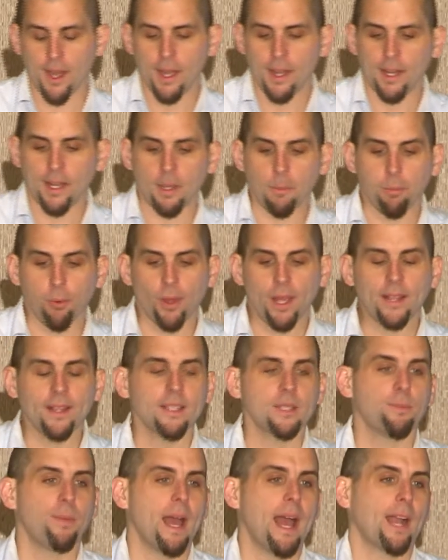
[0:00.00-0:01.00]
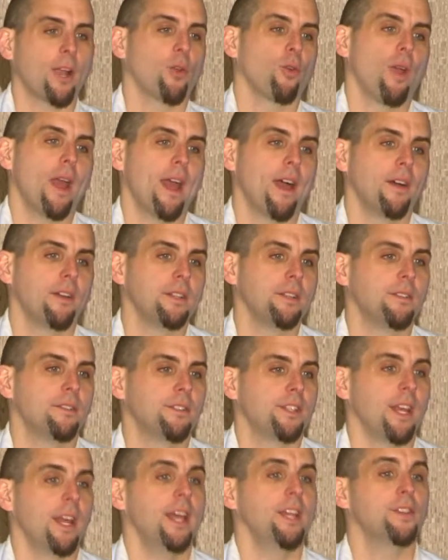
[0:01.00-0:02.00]
Now, to bring this back around
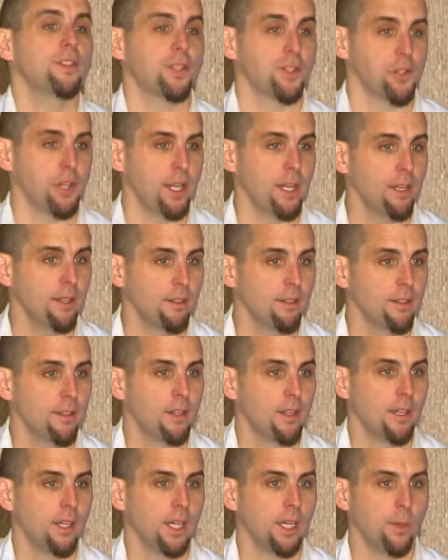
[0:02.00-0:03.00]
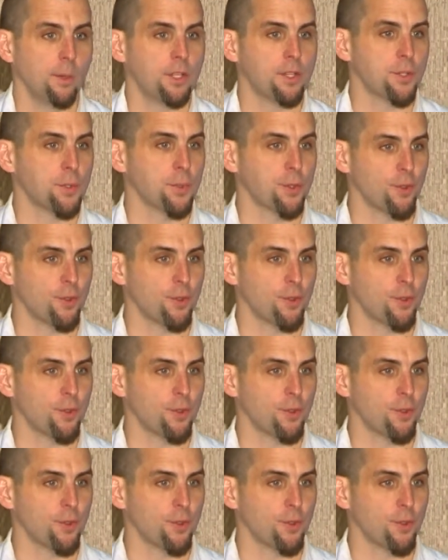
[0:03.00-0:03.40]
to history, which is sort